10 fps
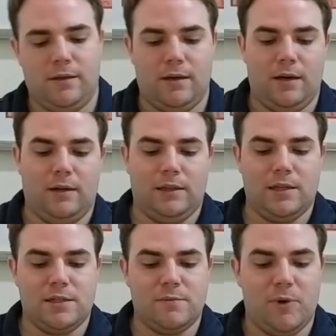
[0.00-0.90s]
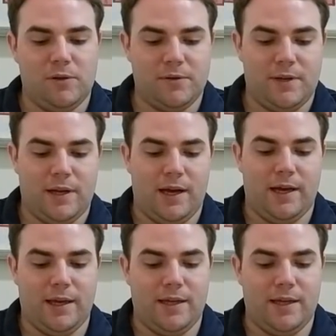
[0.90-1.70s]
A lot smaller than I